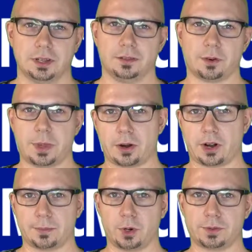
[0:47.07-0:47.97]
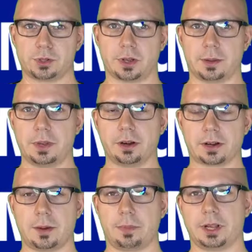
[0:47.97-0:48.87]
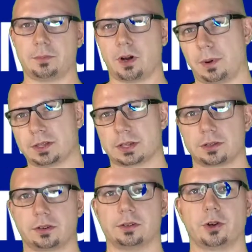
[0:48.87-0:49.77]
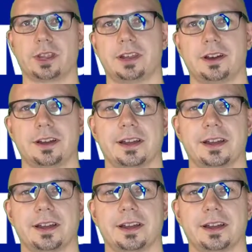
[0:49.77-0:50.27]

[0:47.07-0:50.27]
from there on I moved to a bigger company, a mobile sector called Nokia,